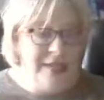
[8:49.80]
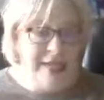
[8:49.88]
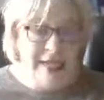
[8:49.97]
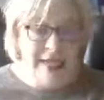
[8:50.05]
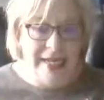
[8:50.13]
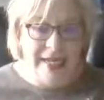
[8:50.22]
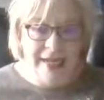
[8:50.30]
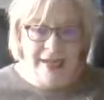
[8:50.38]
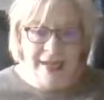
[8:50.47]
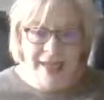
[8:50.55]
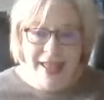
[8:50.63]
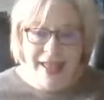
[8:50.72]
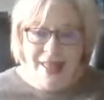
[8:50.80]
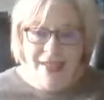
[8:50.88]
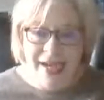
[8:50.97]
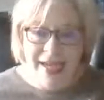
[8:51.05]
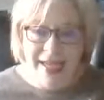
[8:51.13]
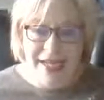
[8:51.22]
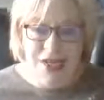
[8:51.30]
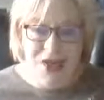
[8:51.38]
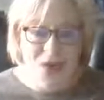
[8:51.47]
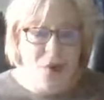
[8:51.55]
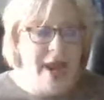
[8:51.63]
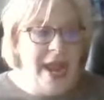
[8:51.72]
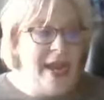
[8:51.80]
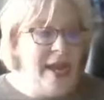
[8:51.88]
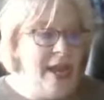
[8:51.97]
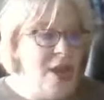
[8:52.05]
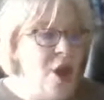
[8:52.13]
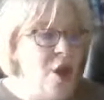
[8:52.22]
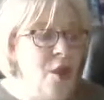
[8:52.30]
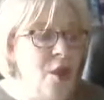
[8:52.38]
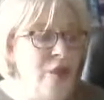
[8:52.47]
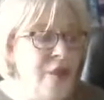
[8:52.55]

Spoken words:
tea that I can enjoy. And I know